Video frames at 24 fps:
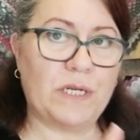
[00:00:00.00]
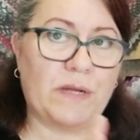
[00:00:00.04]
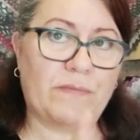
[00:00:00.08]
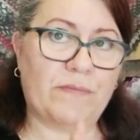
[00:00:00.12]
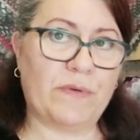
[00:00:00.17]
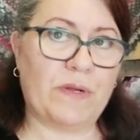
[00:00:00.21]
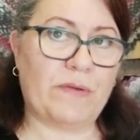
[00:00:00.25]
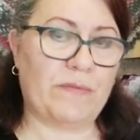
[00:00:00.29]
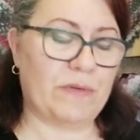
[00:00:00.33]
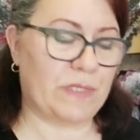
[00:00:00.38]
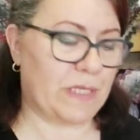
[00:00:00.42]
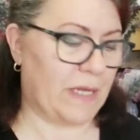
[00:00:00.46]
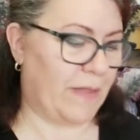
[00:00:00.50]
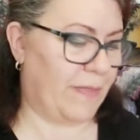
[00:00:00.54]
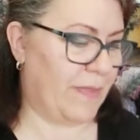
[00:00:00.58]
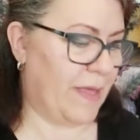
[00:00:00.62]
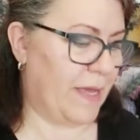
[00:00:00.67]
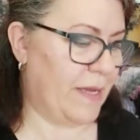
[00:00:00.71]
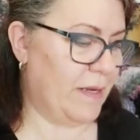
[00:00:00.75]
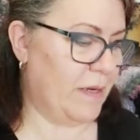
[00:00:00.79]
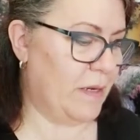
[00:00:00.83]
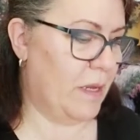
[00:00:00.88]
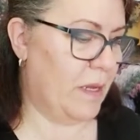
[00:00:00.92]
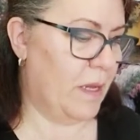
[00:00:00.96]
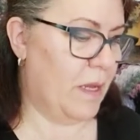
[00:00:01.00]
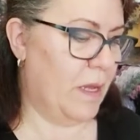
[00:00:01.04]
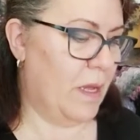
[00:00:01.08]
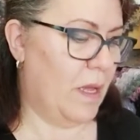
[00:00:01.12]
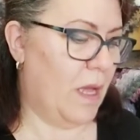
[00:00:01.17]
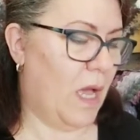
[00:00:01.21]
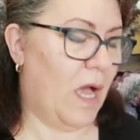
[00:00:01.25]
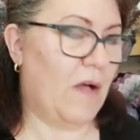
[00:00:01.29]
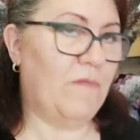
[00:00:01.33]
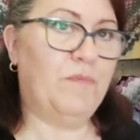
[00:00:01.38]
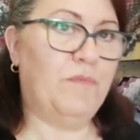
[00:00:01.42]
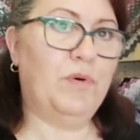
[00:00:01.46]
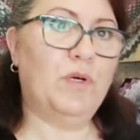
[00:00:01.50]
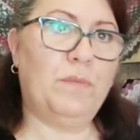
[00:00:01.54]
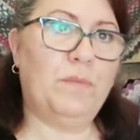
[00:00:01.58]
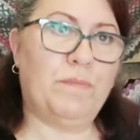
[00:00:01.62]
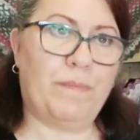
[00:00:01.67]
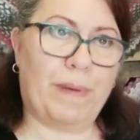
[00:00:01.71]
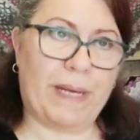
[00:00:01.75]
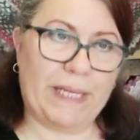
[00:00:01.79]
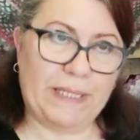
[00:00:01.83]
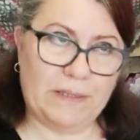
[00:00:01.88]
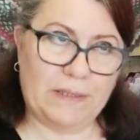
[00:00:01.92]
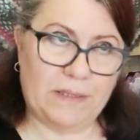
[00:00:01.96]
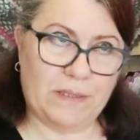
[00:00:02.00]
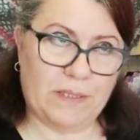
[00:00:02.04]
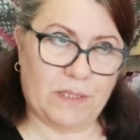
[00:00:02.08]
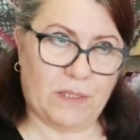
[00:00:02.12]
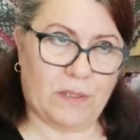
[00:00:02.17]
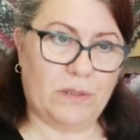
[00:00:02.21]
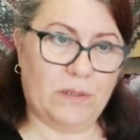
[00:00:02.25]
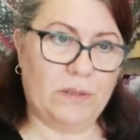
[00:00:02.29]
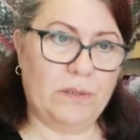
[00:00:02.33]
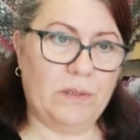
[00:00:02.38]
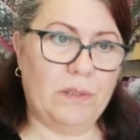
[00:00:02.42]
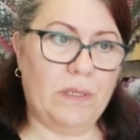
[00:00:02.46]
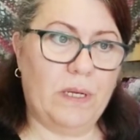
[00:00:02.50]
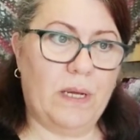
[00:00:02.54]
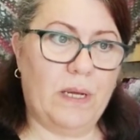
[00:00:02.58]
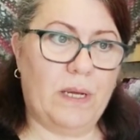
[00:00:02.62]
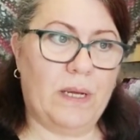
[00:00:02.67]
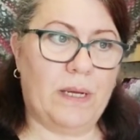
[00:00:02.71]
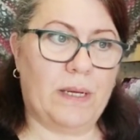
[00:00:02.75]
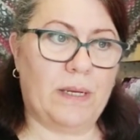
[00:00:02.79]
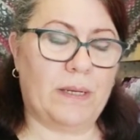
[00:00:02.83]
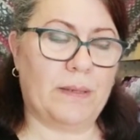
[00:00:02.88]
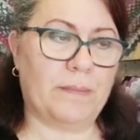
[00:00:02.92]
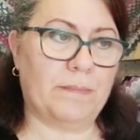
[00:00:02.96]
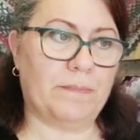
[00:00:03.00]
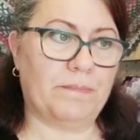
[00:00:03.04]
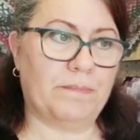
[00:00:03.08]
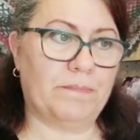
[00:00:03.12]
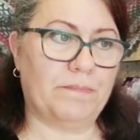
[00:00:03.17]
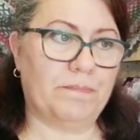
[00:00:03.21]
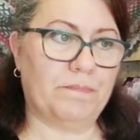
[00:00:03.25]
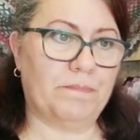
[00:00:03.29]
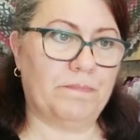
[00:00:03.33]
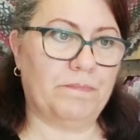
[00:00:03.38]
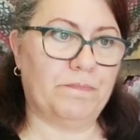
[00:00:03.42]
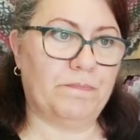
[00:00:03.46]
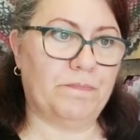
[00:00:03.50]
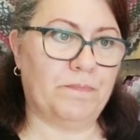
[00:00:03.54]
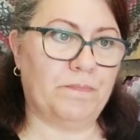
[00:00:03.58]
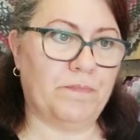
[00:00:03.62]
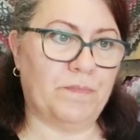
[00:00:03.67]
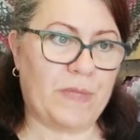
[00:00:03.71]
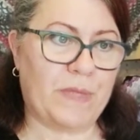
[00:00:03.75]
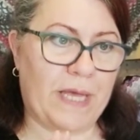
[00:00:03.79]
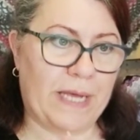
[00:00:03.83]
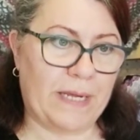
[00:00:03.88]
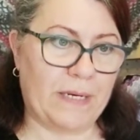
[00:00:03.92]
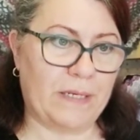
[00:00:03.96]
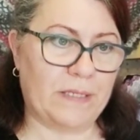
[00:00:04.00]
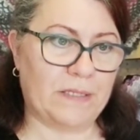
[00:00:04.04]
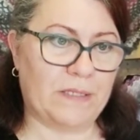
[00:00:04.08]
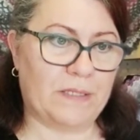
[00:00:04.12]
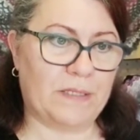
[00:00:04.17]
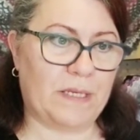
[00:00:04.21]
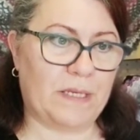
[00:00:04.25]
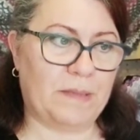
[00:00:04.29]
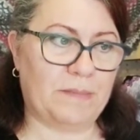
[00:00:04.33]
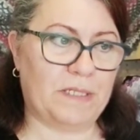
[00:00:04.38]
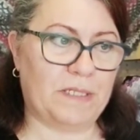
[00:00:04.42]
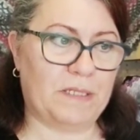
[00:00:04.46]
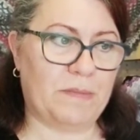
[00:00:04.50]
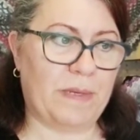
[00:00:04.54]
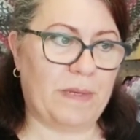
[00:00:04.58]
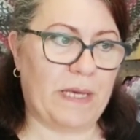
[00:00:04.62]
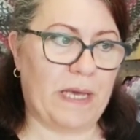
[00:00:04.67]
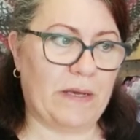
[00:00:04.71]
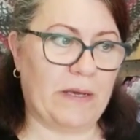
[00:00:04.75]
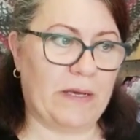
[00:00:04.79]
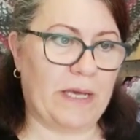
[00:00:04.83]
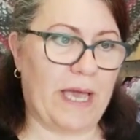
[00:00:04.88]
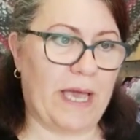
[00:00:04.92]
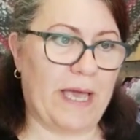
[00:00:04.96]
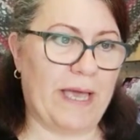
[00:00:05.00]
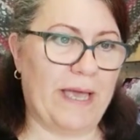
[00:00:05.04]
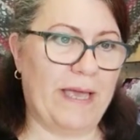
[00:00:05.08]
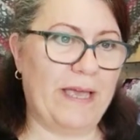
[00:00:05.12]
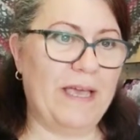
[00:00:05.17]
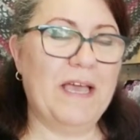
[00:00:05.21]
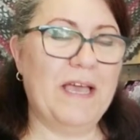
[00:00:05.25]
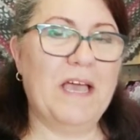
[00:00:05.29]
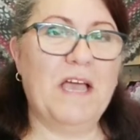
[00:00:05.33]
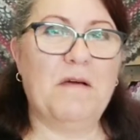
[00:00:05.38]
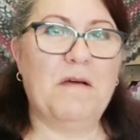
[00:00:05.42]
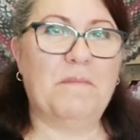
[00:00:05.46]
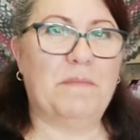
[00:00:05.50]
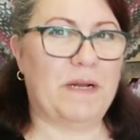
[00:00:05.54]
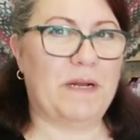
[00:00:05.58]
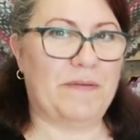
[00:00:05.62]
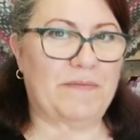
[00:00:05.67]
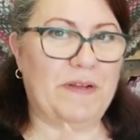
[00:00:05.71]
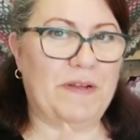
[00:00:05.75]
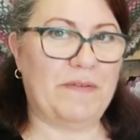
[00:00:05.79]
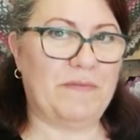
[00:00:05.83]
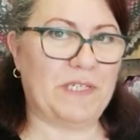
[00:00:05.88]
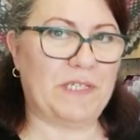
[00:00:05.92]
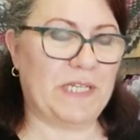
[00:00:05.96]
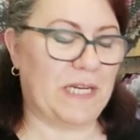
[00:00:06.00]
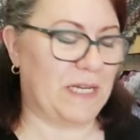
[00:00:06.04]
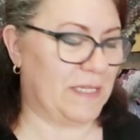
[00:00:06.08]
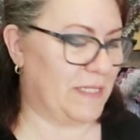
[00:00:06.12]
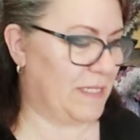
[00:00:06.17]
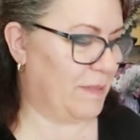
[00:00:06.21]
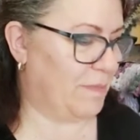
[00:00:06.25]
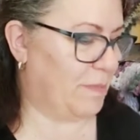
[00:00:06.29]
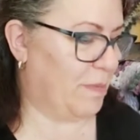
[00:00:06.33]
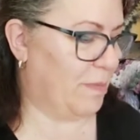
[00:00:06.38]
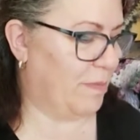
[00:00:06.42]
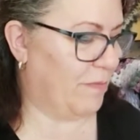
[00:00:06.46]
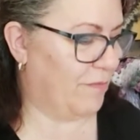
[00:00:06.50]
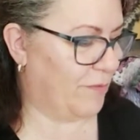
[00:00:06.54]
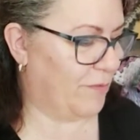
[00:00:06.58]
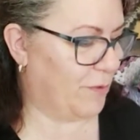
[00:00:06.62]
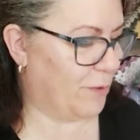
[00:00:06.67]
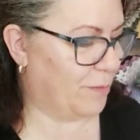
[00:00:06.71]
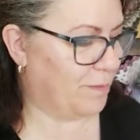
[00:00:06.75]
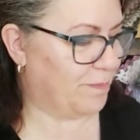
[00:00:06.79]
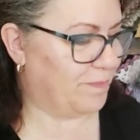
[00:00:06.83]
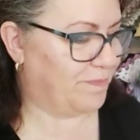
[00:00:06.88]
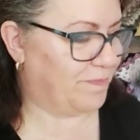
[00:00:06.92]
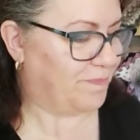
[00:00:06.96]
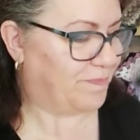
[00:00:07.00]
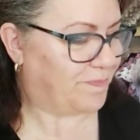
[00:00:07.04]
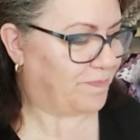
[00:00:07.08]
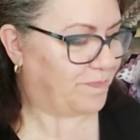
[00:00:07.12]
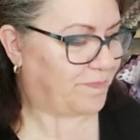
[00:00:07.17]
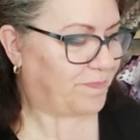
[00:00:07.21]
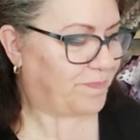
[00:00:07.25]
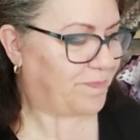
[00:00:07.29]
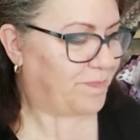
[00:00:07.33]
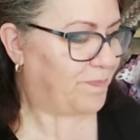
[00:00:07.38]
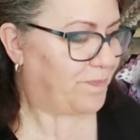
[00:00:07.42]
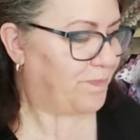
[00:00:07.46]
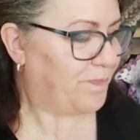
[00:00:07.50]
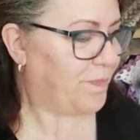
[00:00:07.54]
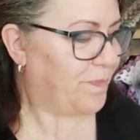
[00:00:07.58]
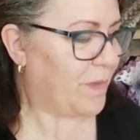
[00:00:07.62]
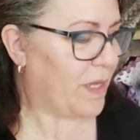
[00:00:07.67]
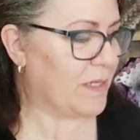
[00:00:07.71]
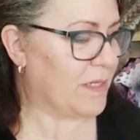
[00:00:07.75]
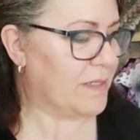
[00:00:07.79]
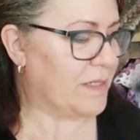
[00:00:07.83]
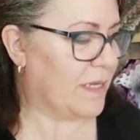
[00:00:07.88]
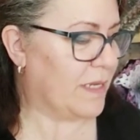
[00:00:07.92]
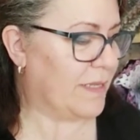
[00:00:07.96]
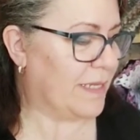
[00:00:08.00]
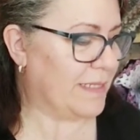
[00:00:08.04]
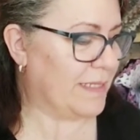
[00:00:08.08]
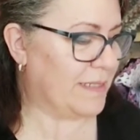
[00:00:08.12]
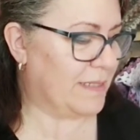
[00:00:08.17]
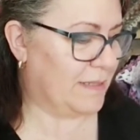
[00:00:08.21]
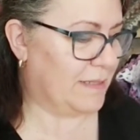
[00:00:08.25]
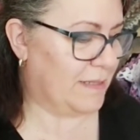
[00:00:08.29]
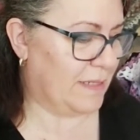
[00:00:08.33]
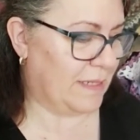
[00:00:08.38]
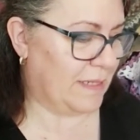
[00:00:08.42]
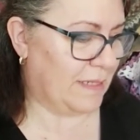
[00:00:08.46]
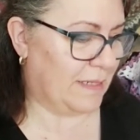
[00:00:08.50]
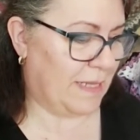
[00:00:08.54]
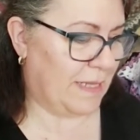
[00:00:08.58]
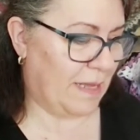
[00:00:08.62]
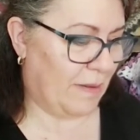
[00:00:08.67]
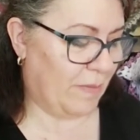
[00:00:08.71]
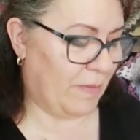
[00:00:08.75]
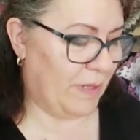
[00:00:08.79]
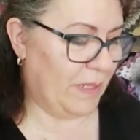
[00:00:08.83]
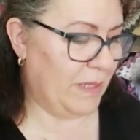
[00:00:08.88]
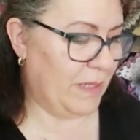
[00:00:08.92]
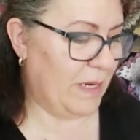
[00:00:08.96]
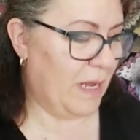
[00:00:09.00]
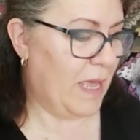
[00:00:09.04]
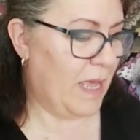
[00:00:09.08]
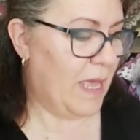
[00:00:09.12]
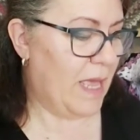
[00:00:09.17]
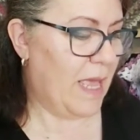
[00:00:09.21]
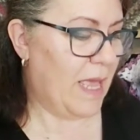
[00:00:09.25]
I've never done that. I've put buttons on. That seems to be okay, but I've never done a zipper before. So that's that one.